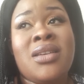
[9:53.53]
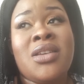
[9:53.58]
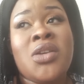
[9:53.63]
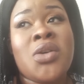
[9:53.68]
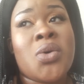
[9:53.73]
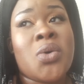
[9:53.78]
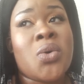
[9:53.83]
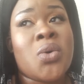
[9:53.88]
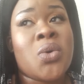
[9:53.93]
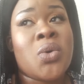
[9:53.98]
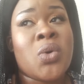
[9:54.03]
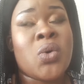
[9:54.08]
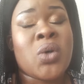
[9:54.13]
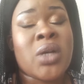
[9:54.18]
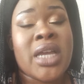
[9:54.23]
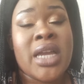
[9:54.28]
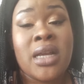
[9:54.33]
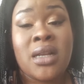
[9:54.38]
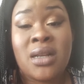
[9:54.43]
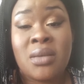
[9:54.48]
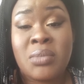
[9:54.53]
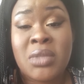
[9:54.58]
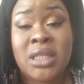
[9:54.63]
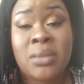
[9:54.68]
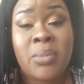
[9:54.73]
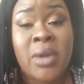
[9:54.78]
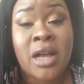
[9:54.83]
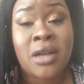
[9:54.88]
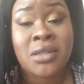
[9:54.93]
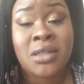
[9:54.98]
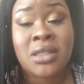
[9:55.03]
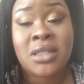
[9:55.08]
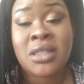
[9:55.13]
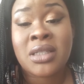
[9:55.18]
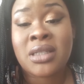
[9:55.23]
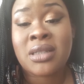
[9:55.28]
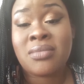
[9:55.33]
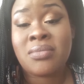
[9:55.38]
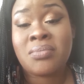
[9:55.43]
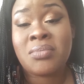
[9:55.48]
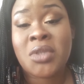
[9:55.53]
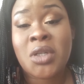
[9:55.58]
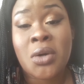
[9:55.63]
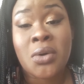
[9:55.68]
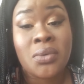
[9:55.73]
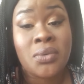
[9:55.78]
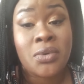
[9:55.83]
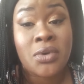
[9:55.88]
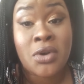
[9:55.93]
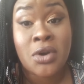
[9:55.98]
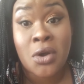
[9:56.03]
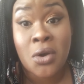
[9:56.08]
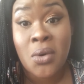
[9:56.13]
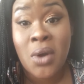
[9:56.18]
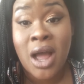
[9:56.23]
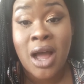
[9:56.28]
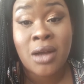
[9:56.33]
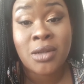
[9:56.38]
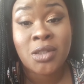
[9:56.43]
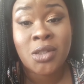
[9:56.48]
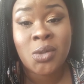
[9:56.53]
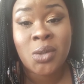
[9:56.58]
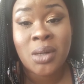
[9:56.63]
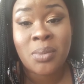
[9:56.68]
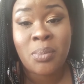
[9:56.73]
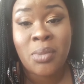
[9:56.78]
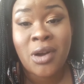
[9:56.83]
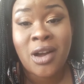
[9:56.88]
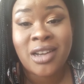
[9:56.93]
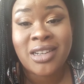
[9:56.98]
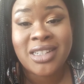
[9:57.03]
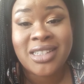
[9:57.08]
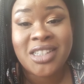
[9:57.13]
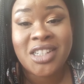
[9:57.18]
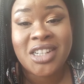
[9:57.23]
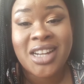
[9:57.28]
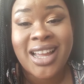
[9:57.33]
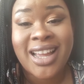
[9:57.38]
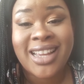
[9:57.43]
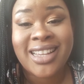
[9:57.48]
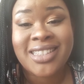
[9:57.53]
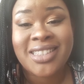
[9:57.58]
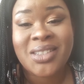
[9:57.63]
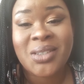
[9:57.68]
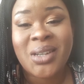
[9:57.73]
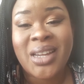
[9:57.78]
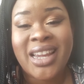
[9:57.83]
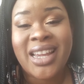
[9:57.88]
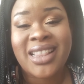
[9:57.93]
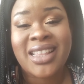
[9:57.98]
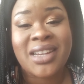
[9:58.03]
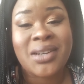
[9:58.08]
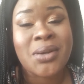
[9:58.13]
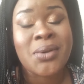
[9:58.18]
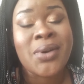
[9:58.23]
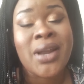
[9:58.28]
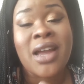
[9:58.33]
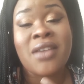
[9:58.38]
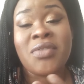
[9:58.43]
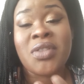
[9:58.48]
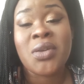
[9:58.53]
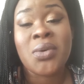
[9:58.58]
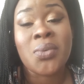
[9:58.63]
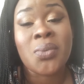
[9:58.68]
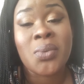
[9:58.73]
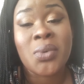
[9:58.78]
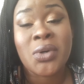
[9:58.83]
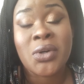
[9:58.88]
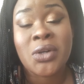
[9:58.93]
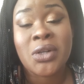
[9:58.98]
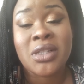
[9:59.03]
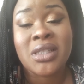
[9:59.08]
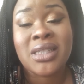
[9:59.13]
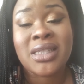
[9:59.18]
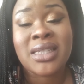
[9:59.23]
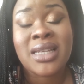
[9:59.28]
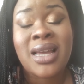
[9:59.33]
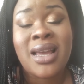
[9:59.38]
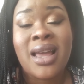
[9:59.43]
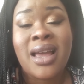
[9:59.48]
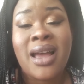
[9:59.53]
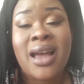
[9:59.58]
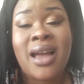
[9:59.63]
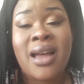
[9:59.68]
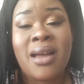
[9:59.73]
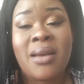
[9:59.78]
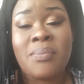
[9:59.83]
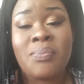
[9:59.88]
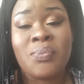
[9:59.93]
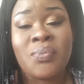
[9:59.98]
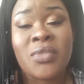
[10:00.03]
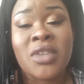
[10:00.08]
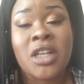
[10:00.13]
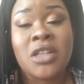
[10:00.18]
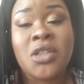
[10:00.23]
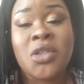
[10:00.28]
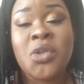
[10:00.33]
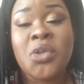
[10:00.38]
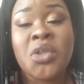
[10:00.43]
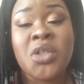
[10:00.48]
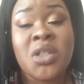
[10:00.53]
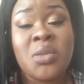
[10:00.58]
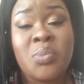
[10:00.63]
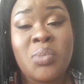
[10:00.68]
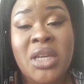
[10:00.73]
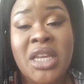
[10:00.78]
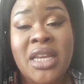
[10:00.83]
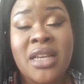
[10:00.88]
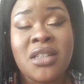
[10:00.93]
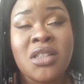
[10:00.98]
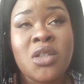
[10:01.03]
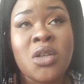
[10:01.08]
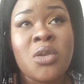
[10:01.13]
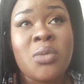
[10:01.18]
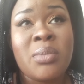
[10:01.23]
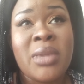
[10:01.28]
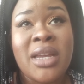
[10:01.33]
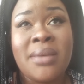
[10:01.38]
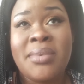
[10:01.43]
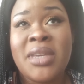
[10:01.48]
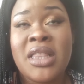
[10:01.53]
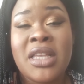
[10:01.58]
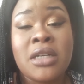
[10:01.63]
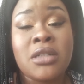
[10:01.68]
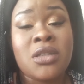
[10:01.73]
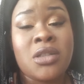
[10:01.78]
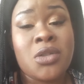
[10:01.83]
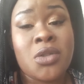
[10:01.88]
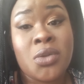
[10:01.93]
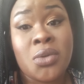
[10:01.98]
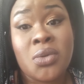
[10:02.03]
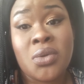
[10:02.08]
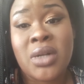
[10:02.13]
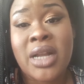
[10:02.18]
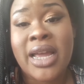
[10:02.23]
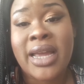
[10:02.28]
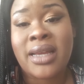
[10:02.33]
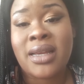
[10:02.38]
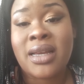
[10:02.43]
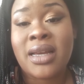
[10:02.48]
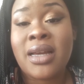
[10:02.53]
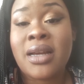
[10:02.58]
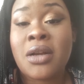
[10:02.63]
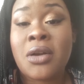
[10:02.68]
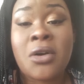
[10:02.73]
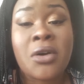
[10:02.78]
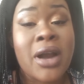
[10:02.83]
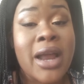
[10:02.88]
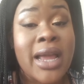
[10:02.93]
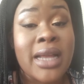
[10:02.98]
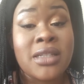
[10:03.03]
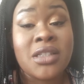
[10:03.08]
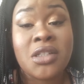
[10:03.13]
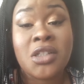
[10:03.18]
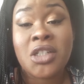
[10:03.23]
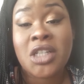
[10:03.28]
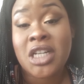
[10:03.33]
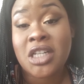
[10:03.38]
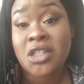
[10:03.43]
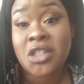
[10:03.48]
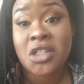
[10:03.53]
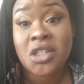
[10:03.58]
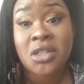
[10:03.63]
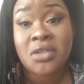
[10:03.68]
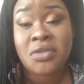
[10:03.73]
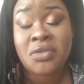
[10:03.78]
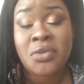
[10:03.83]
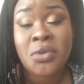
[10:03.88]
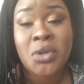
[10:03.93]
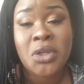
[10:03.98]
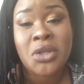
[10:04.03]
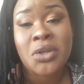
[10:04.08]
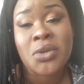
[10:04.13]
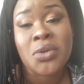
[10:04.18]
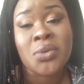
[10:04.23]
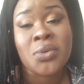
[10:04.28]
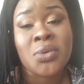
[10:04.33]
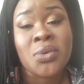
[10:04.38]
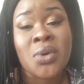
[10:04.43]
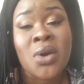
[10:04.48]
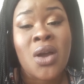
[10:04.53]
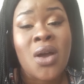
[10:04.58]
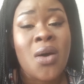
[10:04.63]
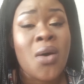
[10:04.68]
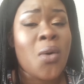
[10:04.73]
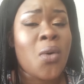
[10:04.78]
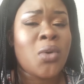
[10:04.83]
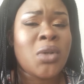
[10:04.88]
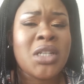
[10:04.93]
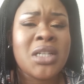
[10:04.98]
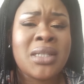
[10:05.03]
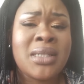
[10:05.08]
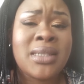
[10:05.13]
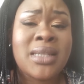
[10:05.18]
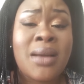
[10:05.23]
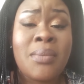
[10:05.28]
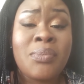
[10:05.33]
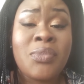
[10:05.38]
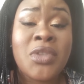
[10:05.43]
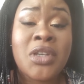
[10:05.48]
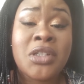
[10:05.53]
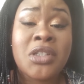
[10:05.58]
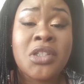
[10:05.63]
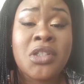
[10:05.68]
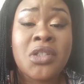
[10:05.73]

your kingdom spouses don't know how to apologize okay they don't have the words um to speak so maybe they'll do like a grand gesture for you or just something